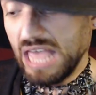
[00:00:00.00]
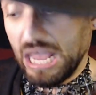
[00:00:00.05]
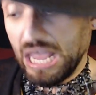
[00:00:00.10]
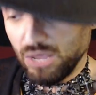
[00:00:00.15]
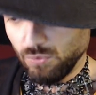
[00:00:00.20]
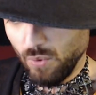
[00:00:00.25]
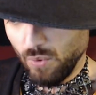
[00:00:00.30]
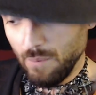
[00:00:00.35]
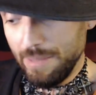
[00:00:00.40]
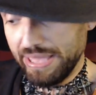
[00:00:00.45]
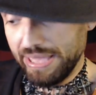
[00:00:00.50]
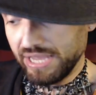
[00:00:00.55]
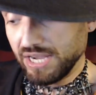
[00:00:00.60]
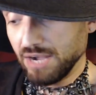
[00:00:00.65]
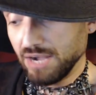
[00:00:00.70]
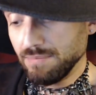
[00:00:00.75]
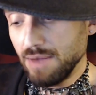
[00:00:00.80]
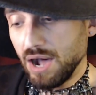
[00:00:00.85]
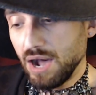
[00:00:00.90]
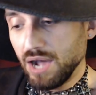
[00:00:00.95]
They were
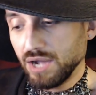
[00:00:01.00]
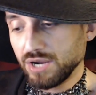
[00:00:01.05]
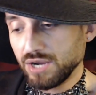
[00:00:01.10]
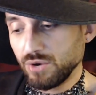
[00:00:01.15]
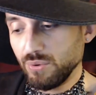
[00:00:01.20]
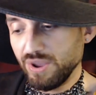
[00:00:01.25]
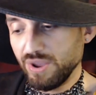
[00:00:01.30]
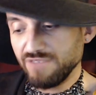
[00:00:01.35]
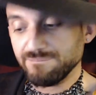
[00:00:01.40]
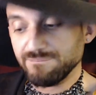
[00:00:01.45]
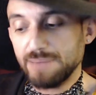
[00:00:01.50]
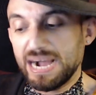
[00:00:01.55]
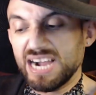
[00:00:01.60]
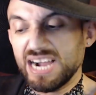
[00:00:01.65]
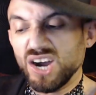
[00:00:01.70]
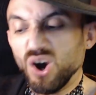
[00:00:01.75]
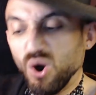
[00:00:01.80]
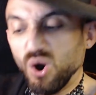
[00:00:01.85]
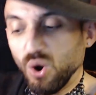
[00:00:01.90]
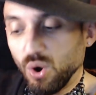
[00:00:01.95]
making a mockery of
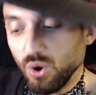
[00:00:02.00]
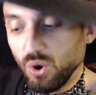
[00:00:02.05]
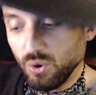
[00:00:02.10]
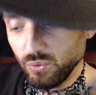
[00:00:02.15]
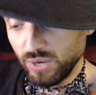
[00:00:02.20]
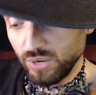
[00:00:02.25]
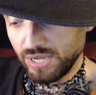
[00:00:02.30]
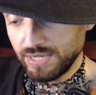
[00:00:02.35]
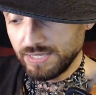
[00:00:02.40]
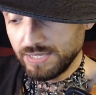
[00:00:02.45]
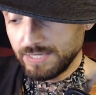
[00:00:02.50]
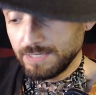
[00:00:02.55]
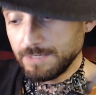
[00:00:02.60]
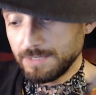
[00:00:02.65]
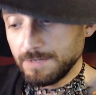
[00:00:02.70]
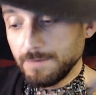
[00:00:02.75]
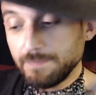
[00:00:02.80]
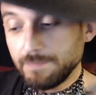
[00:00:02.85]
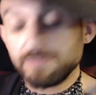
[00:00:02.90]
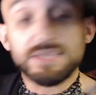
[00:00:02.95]
my horror.
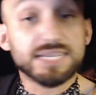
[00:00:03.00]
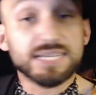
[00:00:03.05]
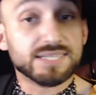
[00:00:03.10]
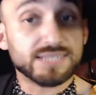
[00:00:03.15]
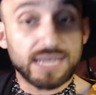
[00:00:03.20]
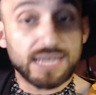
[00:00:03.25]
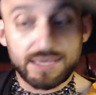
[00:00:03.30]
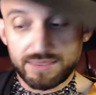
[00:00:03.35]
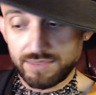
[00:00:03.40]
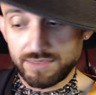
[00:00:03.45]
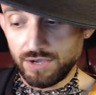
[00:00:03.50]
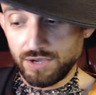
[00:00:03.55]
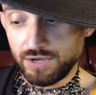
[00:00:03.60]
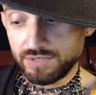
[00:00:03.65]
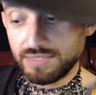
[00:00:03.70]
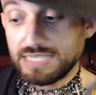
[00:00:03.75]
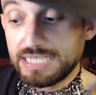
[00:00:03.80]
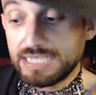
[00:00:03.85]
This I thought.